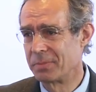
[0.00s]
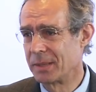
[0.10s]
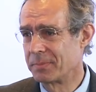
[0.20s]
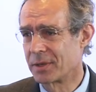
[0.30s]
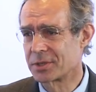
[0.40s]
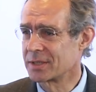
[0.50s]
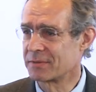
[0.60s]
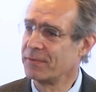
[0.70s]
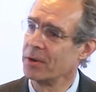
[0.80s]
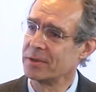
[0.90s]
people are just
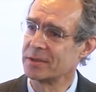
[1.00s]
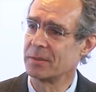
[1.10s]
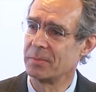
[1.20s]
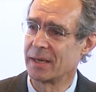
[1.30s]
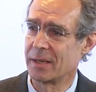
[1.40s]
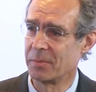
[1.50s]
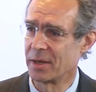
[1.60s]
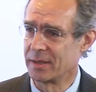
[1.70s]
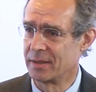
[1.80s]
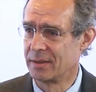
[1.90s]
focused on making
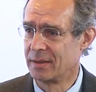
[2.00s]
money.